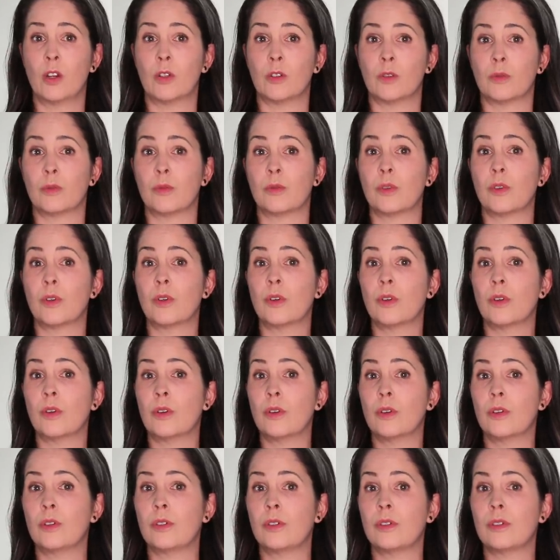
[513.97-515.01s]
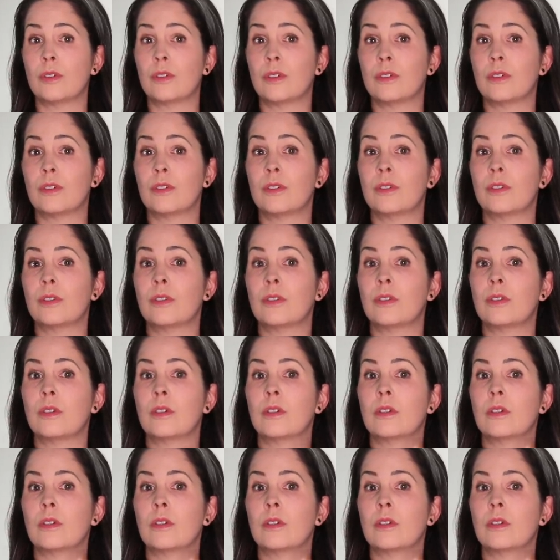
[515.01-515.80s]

Rural